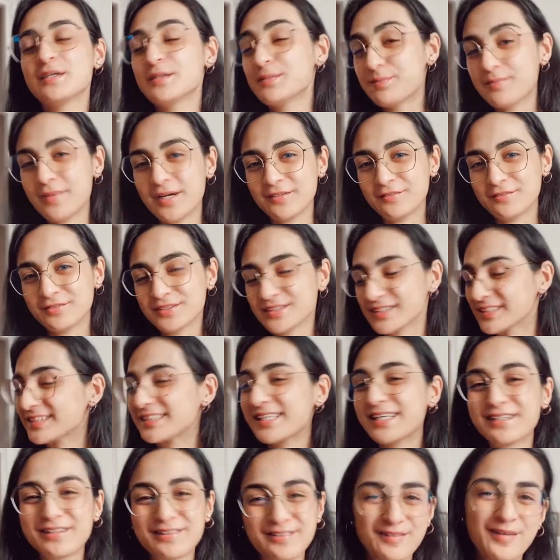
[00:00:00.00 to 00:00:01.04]
mindfulness,
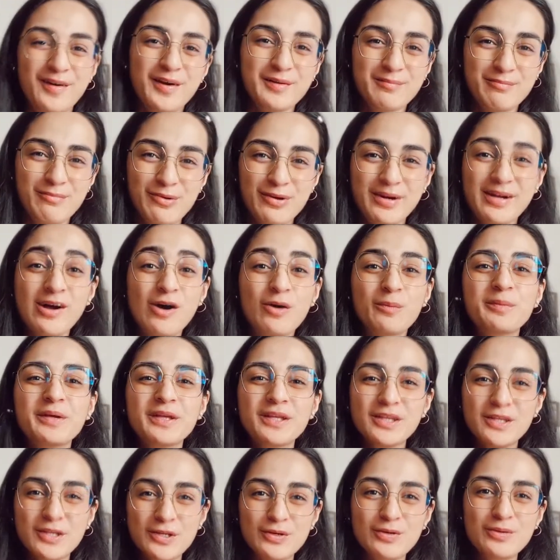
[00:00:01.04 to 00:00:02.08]
and a lot more,
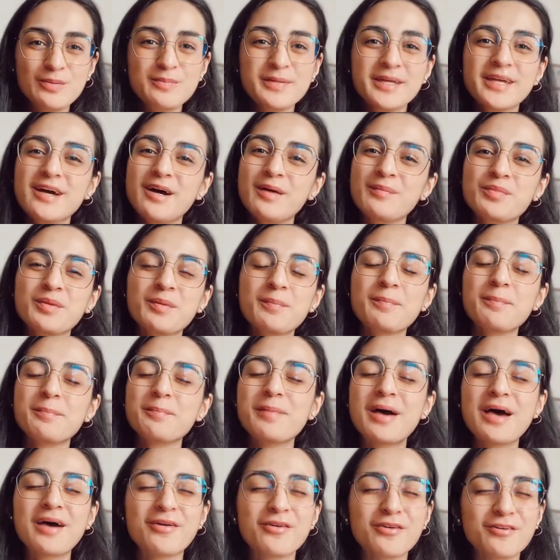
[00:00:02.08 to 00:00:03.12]
helping you become the
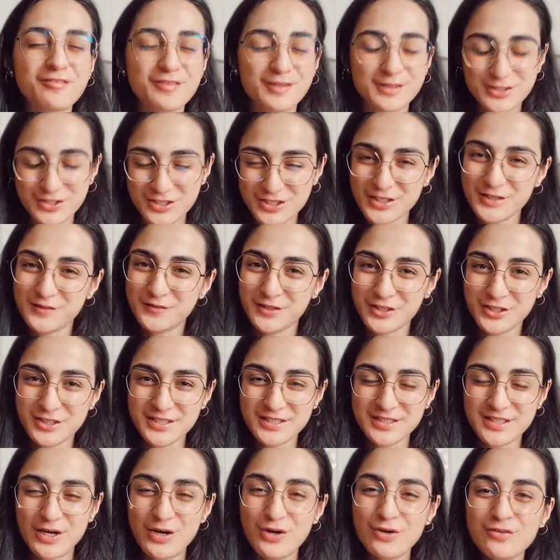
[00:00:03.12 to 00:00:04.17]
better version of
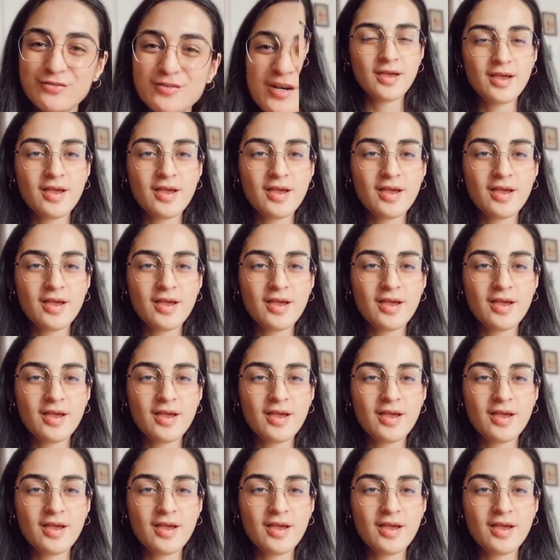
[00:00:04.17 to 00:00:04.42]
yourself.